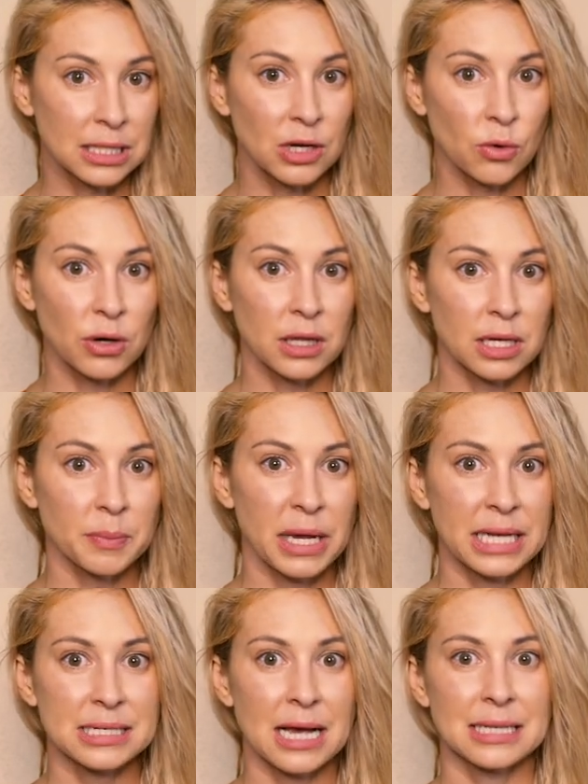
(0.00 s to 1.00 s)
the acrylic
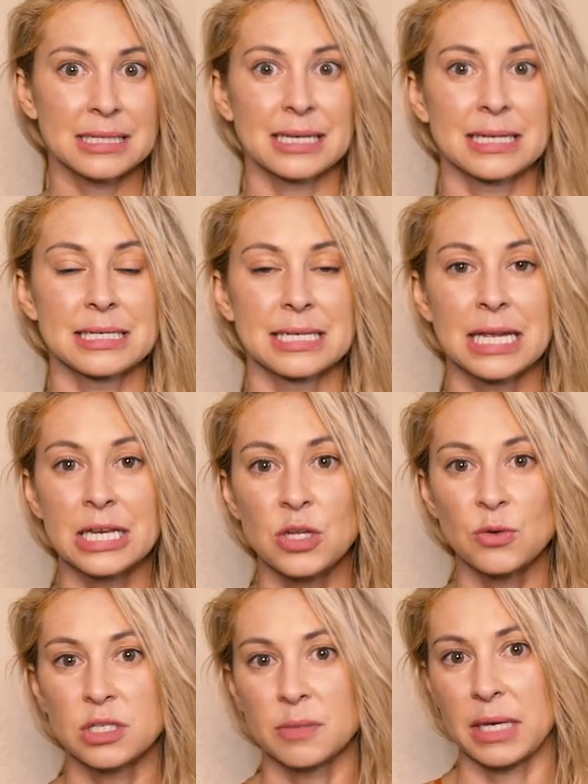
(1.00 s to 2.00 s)
paint eyes
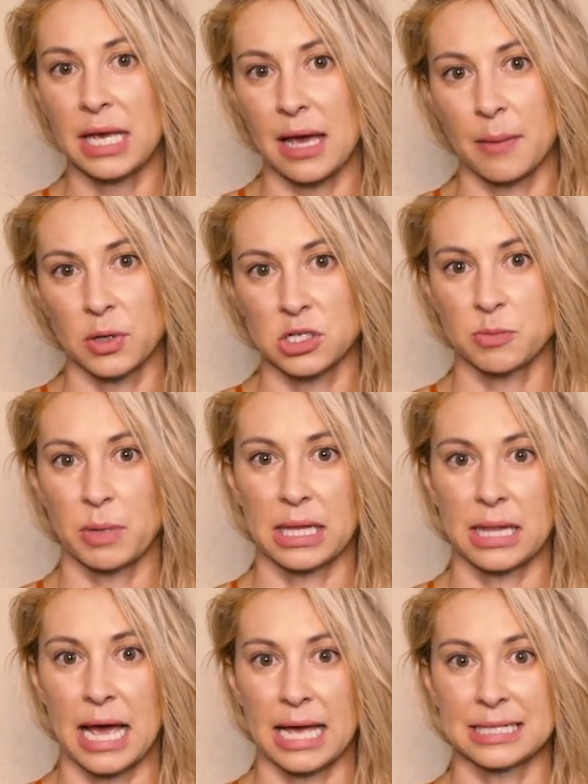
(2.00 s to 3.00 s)
continued to be ambushed by
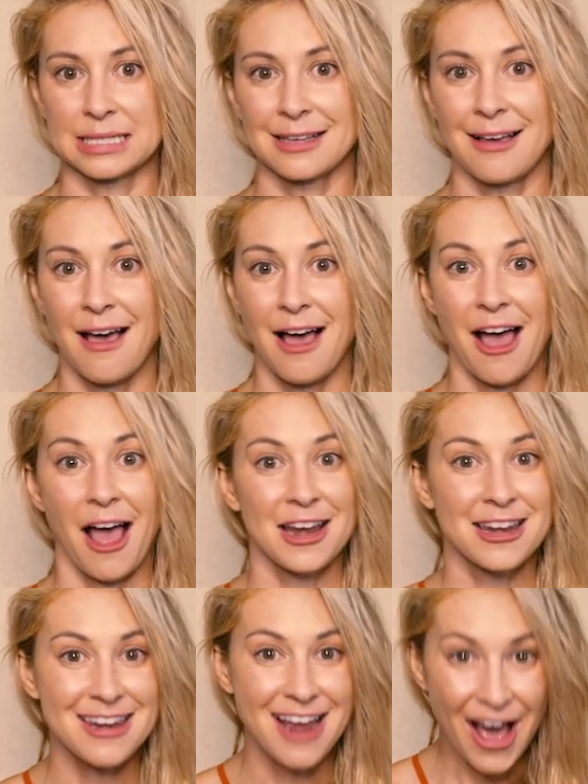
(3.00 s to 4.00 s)
lions,
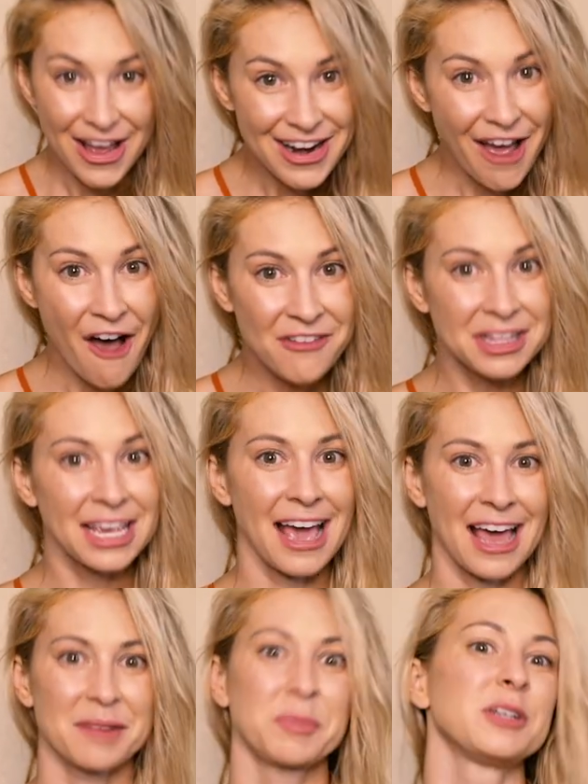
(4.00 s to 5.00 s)
none of the
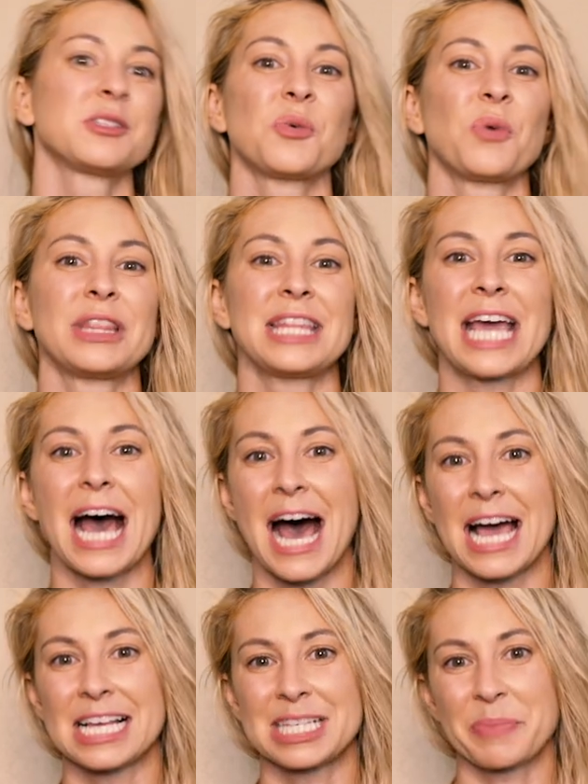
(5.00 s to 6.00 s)
animals with the
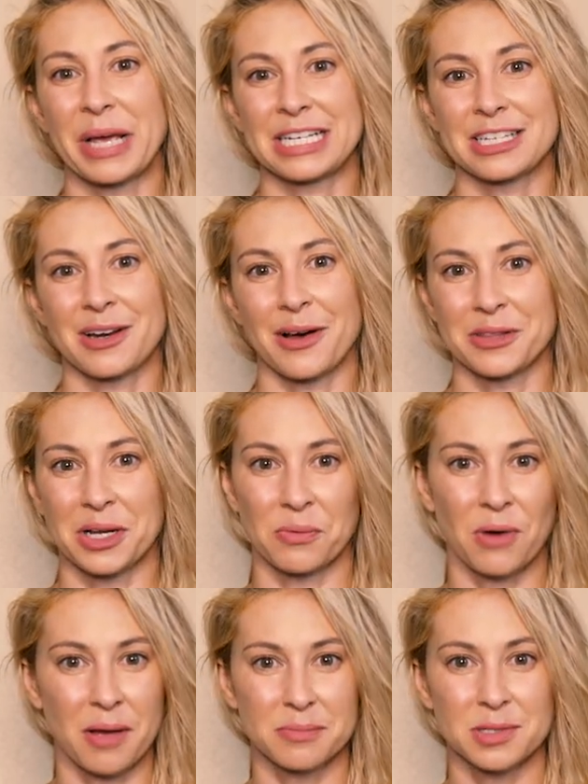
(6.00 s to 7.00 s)
eyes painted on their
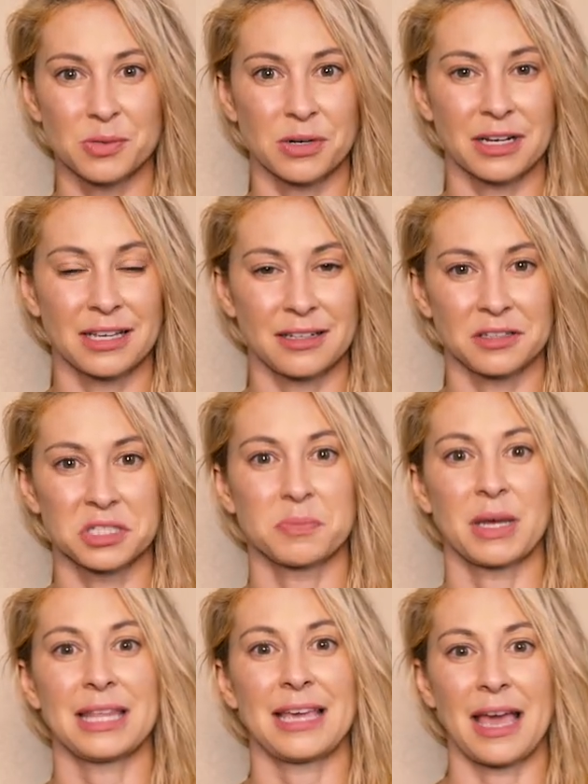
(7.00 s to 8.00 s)
rumps were killed
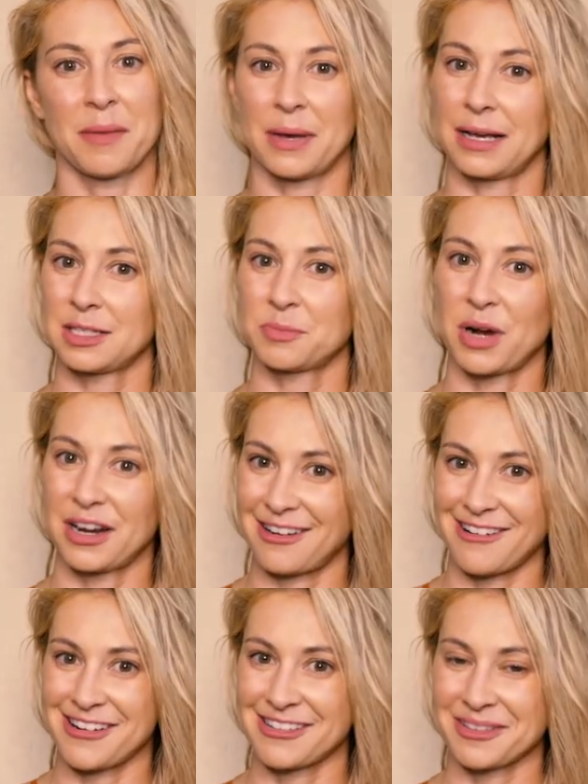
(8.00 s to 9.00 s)
by the apex
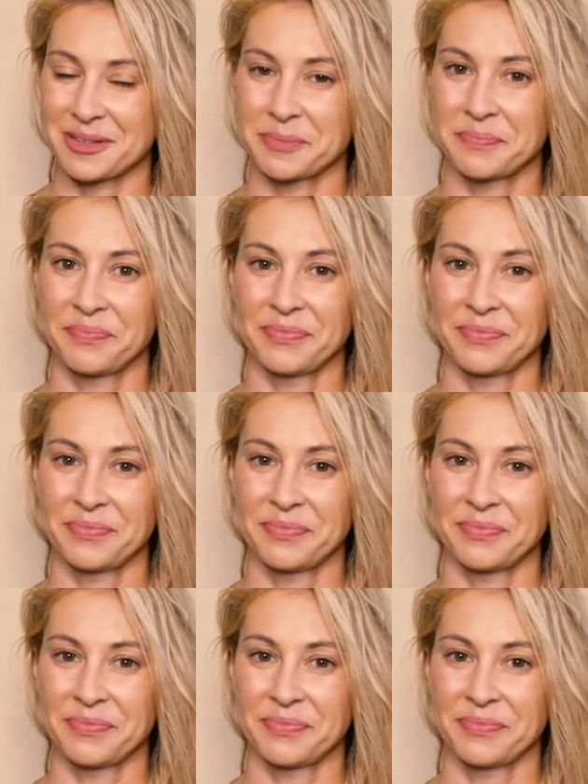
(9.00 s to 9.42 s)
predators.